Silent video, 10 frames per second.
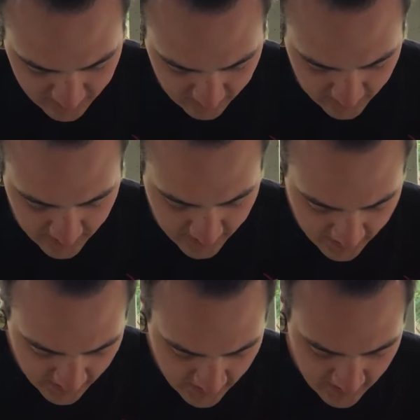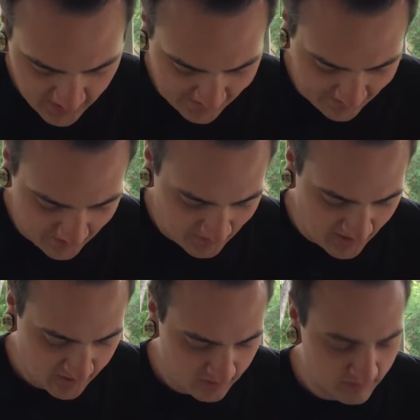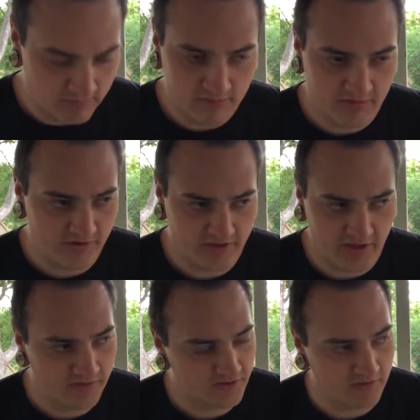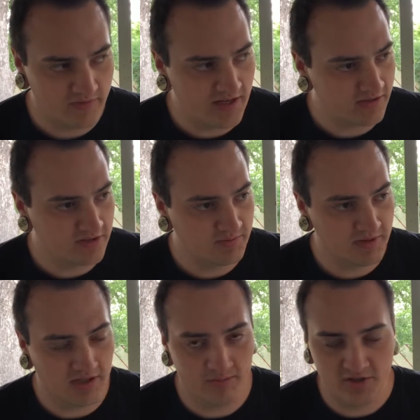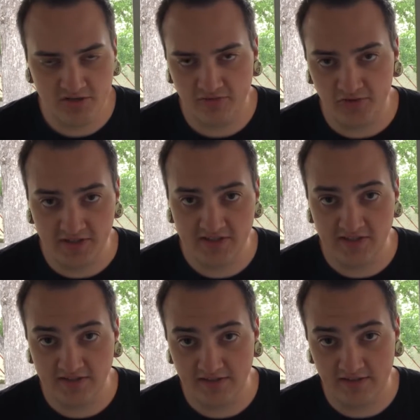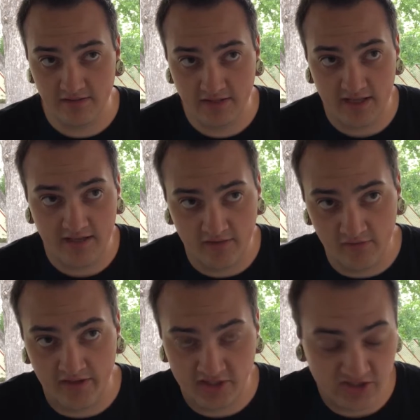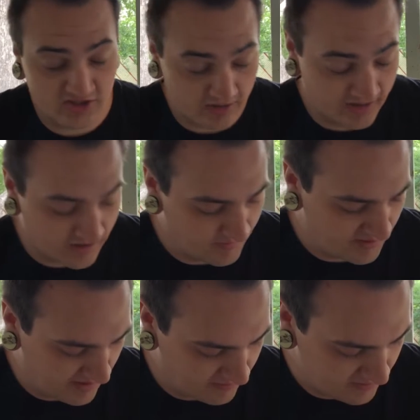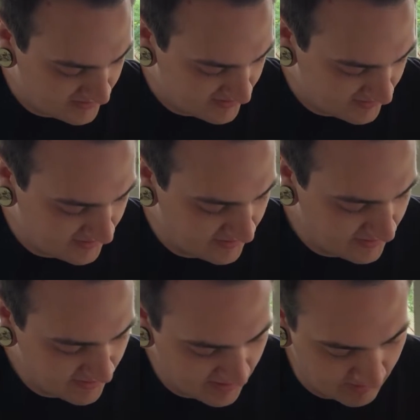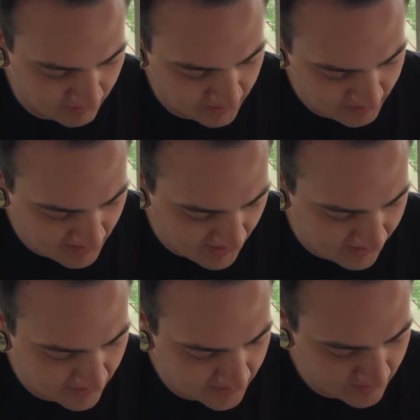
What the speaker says: store. I know Scream Factory's put out a bunch of releases that have like just started coming out recently, and I'm really behind on